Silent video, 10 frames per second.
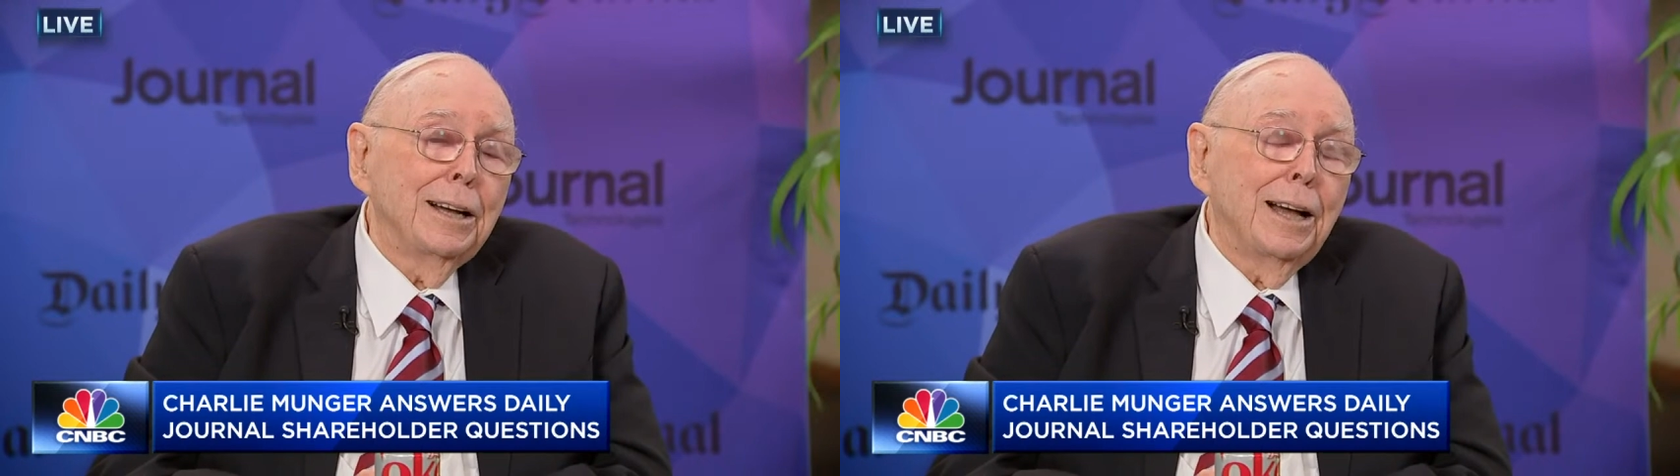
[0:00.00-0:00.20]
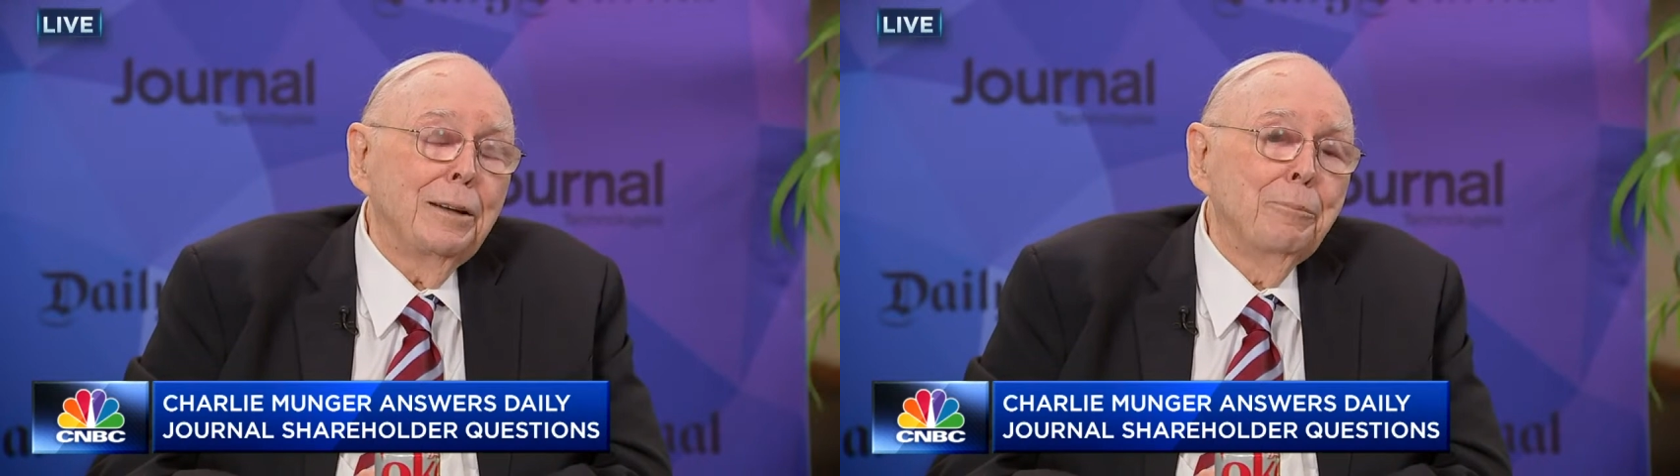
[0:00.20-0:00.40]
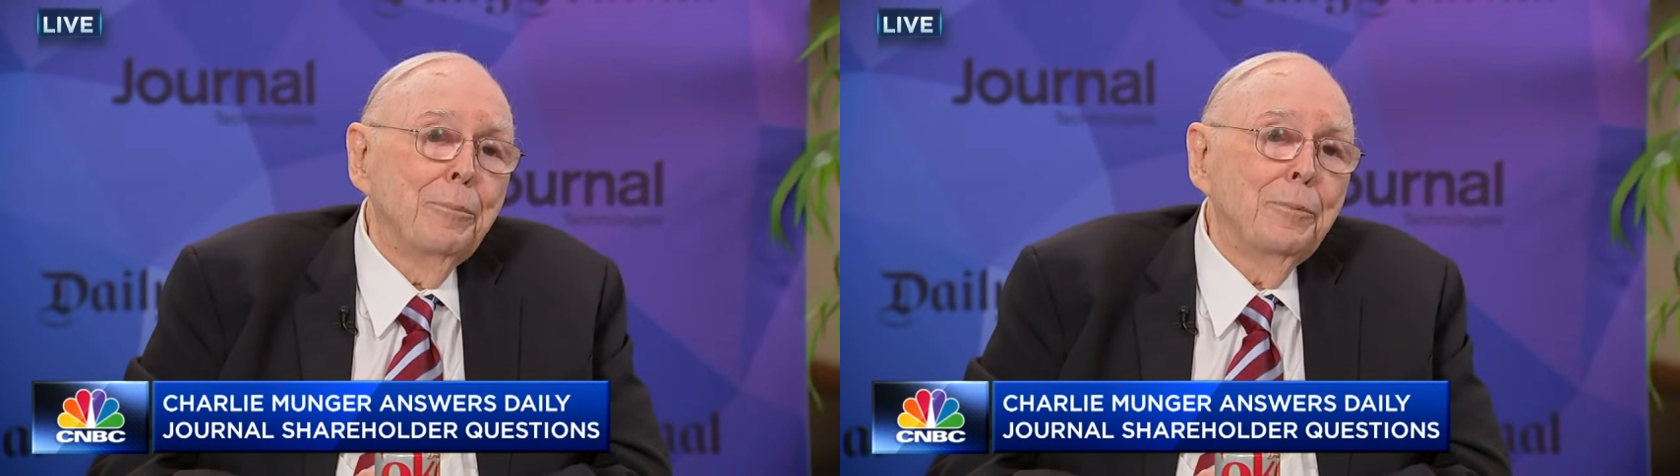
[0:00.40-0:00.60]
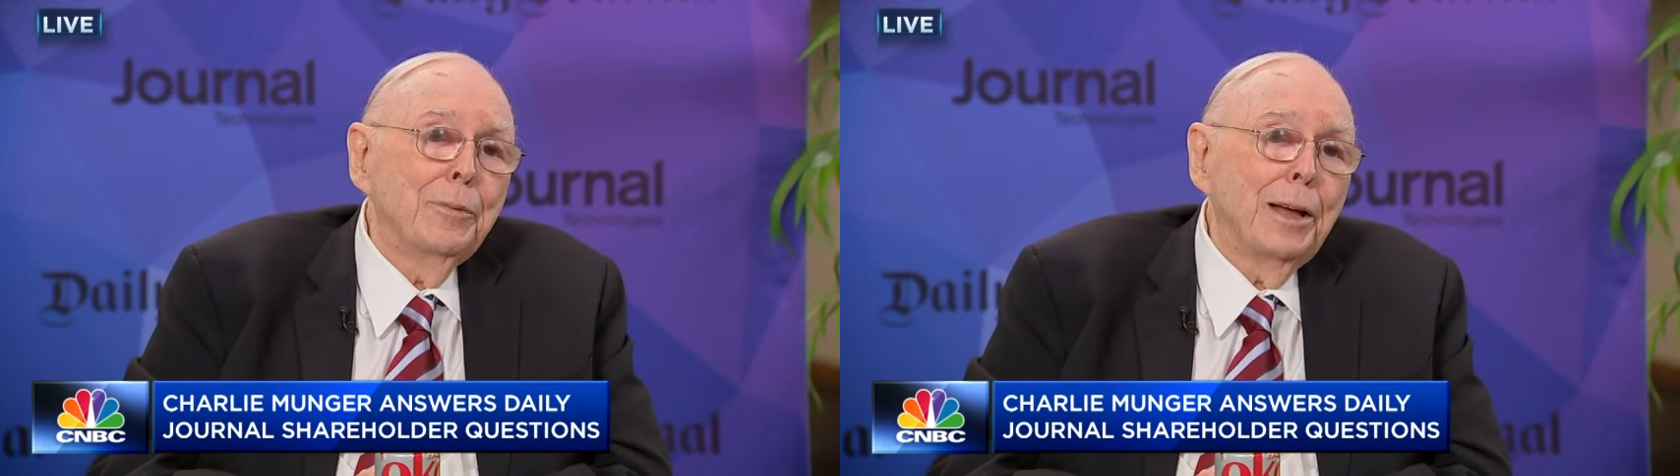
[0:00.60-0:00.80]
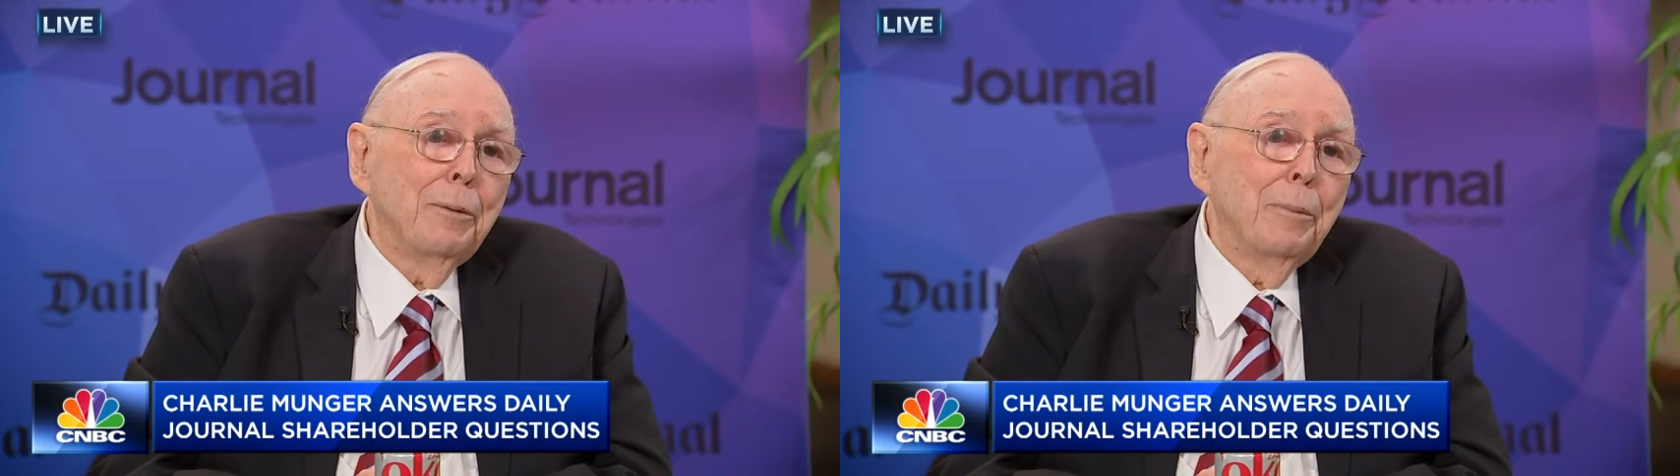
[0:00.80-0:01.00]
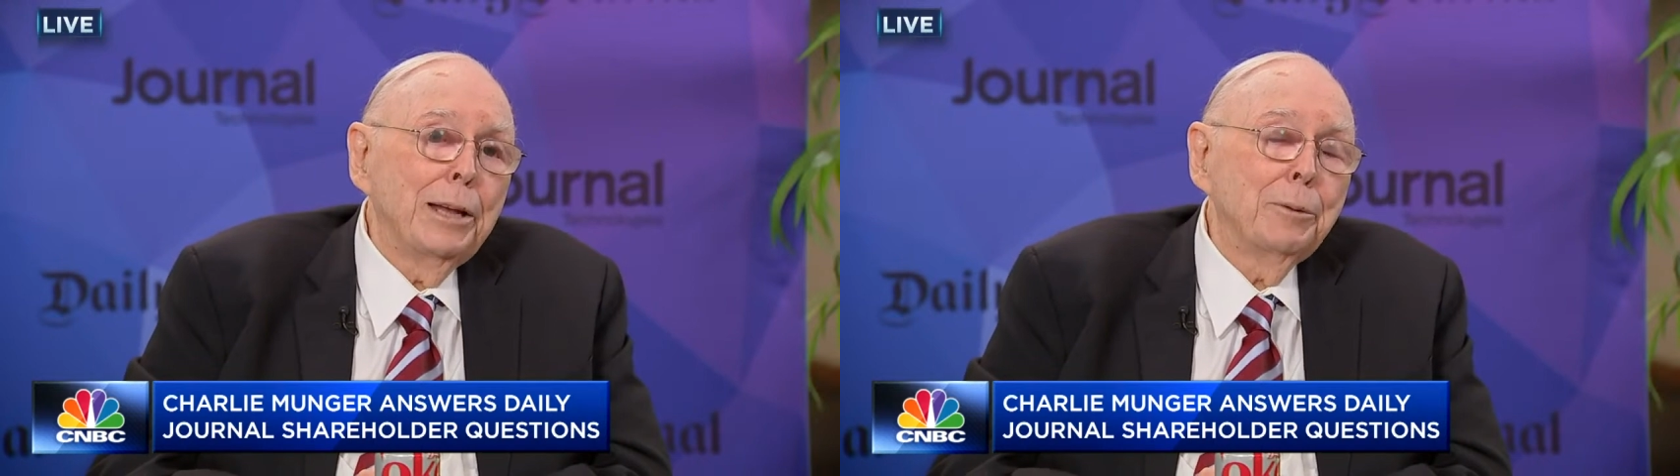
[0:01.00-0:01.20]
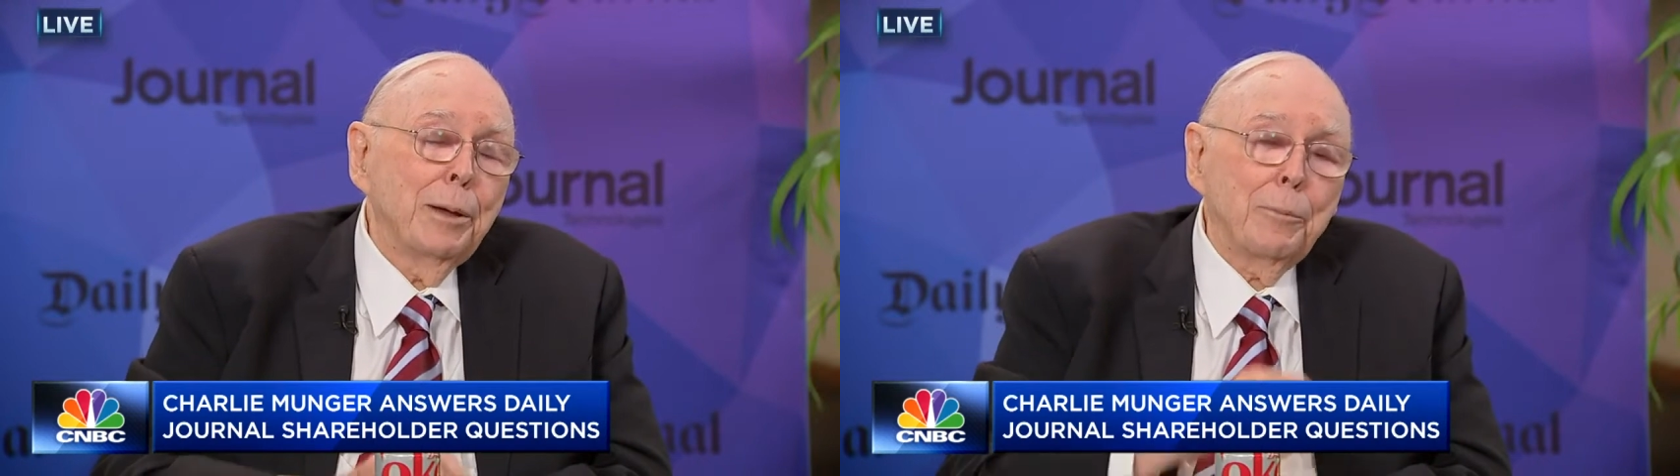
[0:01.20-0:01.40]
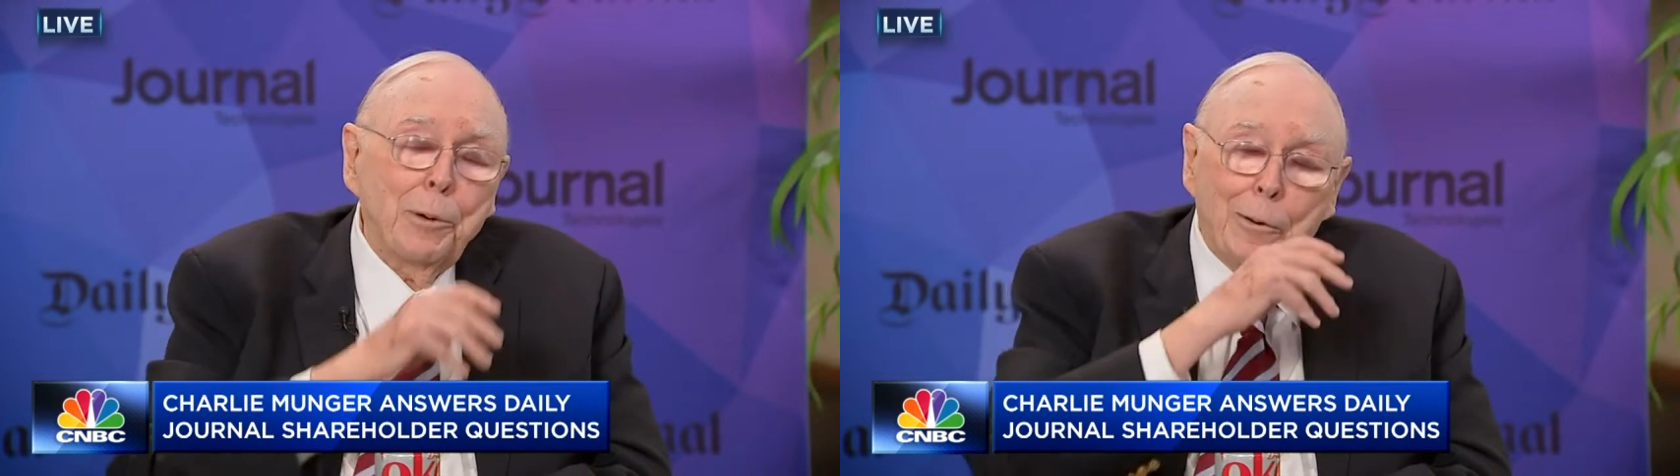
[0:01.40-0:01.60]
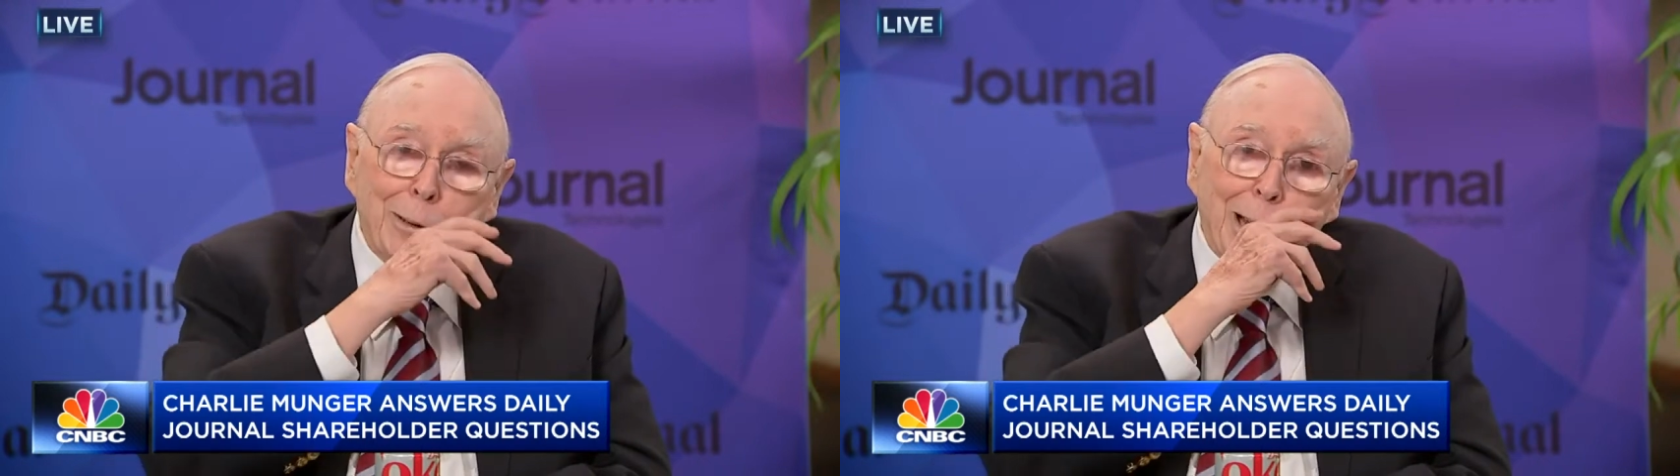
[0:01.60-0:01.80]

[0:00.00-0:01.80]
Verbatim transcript: I I made a big profit